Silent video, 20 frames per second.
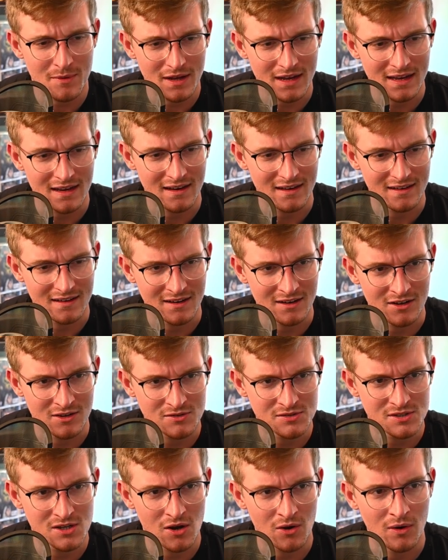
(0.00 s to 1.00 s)
And, you know,
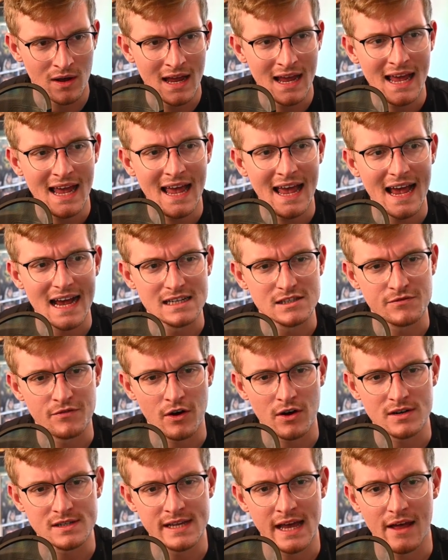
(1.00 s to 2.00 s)
so as
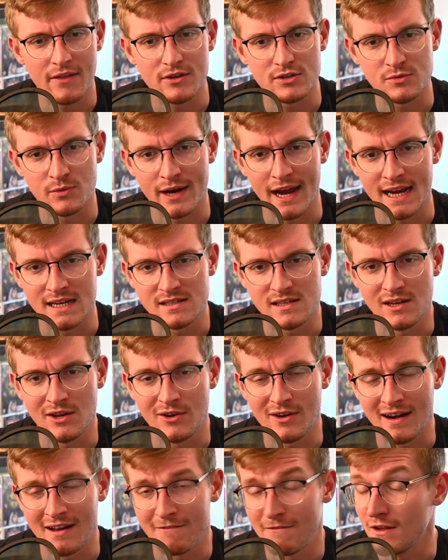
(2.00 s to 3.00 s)
far as how those were
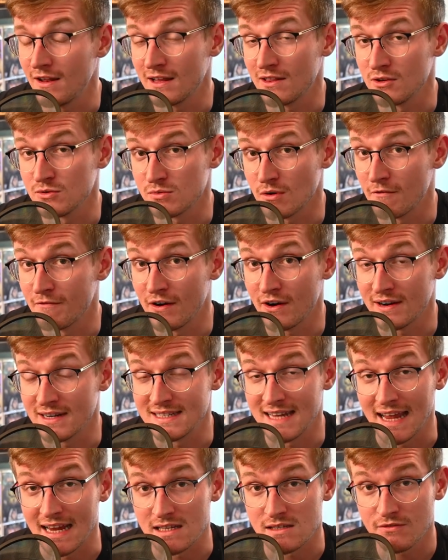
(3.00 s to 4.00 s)
executed, I felt like those were very
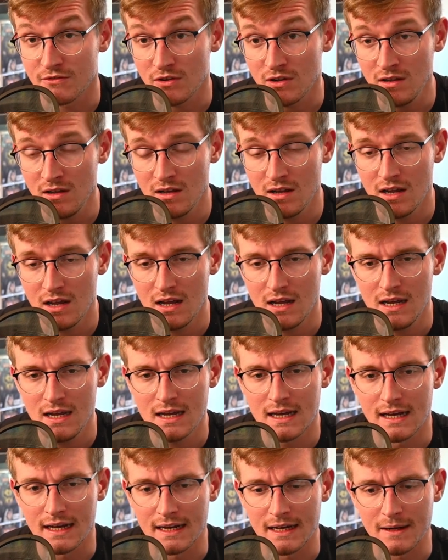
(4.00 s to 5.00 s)
tasteful.
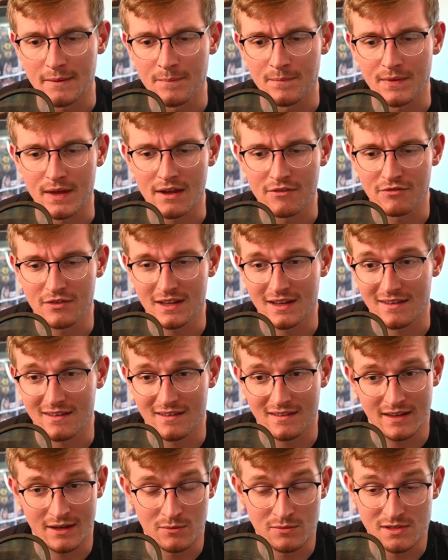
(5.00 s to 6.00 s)
I feel
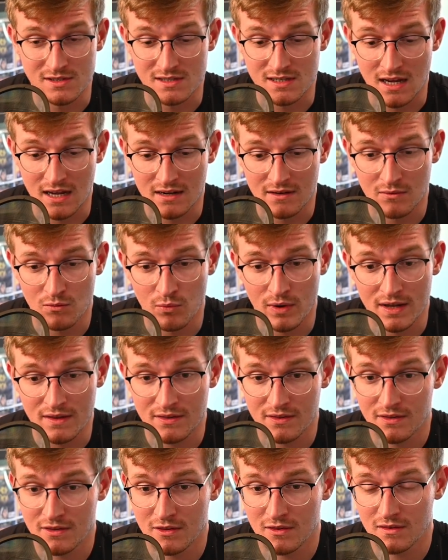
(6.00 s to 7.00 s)
like it was done
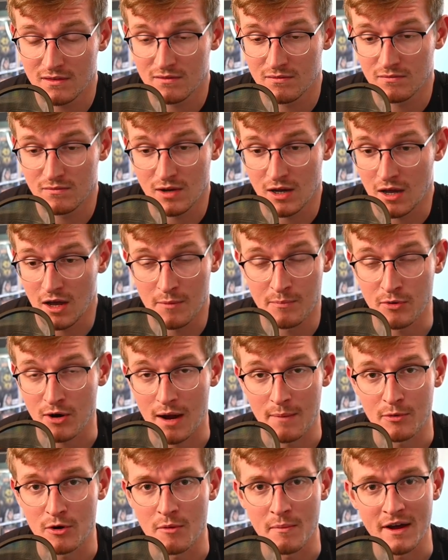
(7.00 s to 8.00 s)
with a
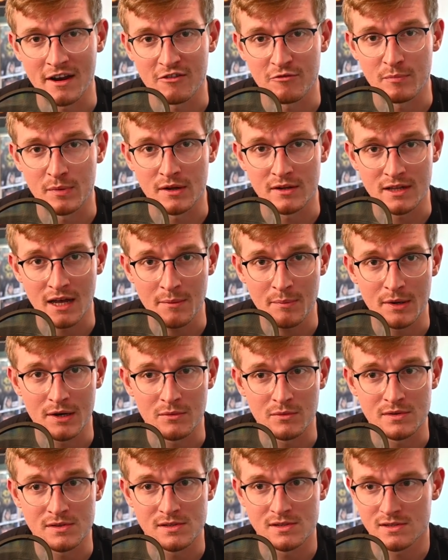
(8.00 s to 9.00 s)
proper amount of build-up, and
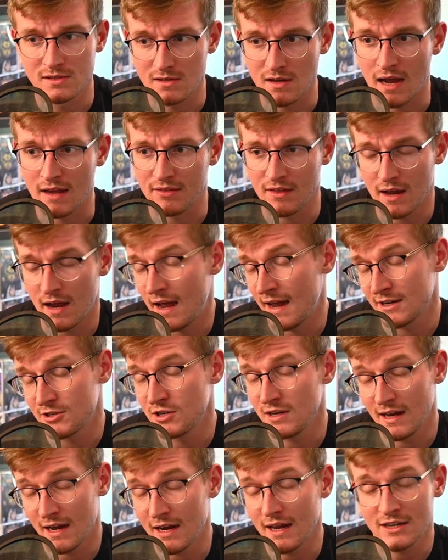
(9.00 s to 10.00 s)
I
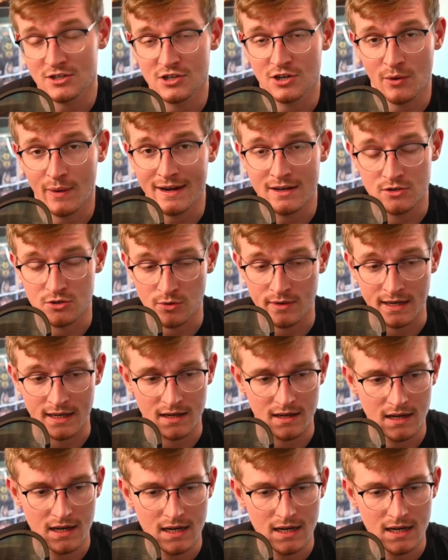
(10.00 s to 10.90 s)
actually quite enjoyed it.